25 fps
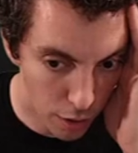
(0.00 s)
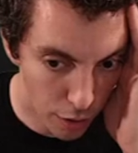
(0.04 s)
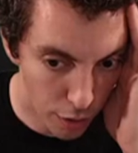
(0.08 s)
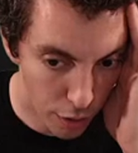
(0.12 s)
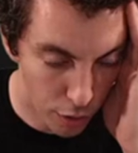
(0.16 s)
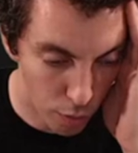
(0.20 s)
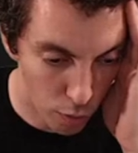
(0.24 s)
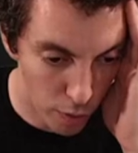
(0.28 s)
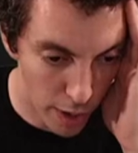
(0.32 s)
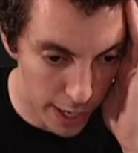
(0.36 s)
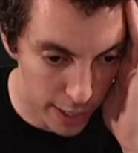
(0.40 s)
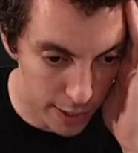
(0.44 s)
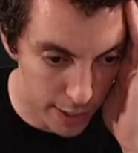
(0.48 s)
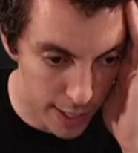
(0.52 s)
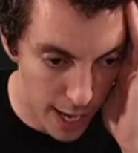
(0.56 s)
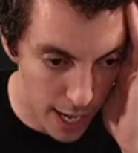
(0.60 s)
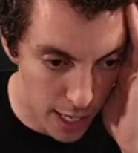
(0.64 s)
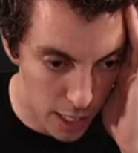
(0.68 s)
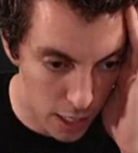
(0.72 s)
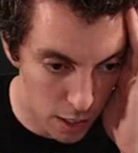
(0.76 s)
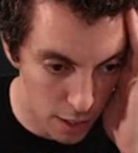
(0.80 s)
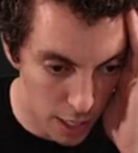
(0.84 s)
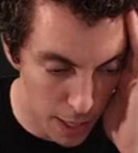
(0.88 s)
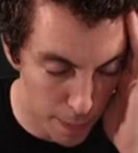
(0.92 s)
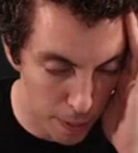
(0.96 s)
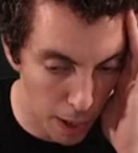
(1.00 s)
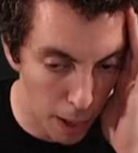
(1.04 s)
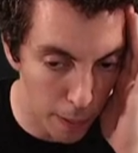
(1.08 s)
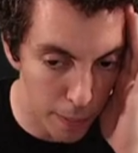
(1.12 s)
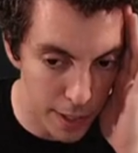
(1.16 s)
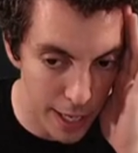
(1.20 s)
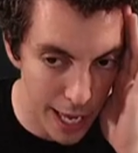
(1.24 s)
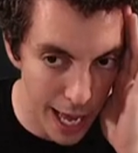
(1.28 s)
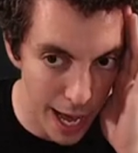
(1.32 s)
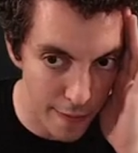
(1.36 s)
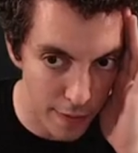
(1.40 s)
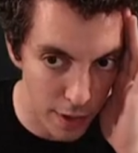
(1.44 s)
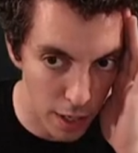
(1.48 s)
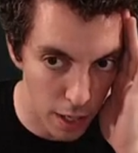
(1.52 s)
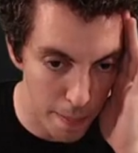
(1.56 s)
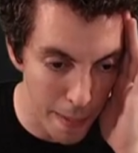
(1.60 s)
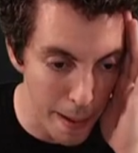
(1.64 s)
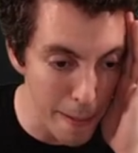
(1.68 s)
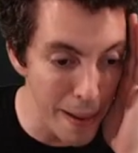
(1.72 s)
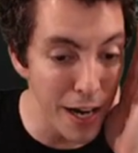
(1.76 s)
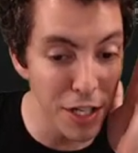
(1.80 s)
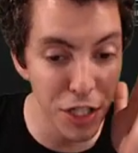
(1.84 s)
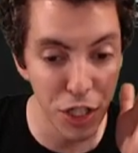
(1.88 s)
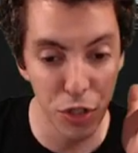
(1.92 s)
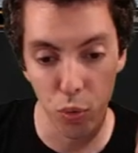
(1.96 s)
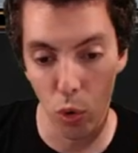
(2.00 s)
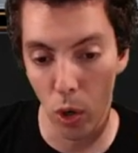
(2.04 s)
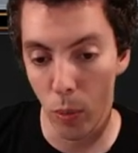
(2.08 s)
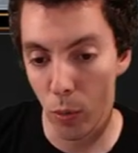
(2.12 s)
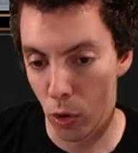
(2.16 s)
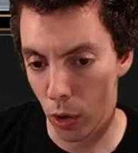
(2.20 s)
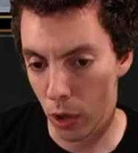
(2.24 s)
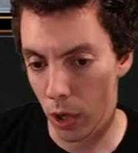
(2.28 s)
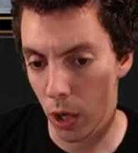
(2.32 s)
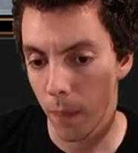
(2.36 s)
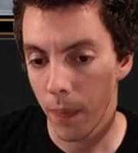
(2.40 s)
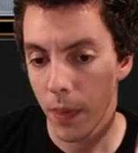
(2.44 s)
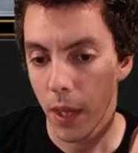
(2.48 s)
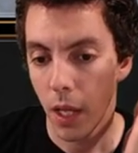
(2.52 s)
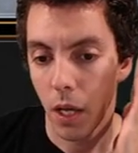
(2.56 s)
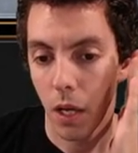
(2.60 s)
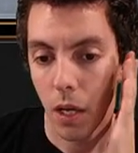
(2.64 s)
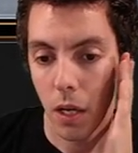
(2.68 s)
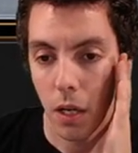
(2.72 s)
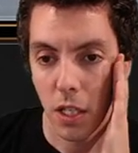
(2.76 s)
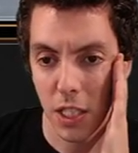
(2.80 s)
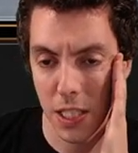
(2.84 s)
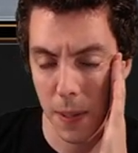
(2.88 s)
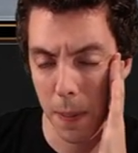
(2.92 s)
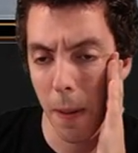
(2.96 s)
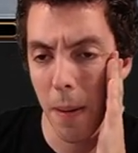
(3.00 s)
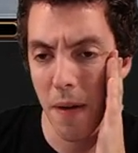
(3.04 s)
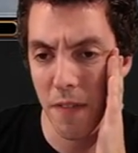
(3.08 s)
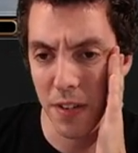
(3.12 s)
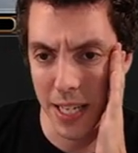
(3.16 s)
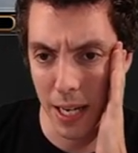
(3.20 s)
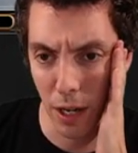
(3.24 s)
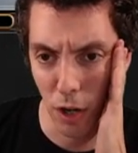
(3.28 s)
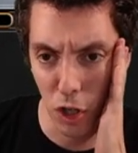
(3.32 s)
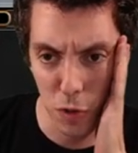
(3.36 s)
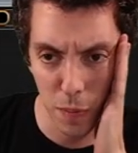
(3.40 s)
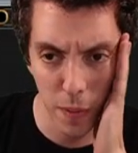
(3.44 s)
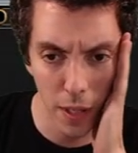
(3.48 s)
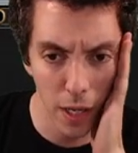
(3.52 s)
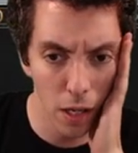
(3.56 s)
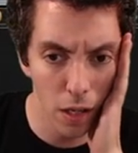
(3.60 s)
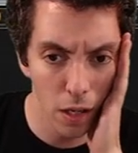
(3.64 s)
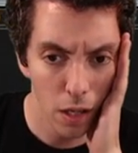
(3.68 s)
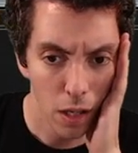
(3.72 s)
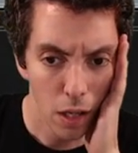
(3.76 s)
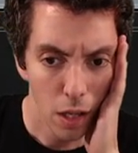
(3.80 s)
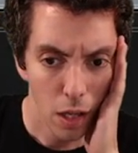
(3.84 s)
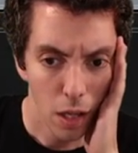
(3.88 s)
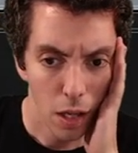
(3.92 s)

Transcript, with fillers: Thrag Daddy. They probably have a maybe actually it's Wurmcoil because they probably have a counterspell.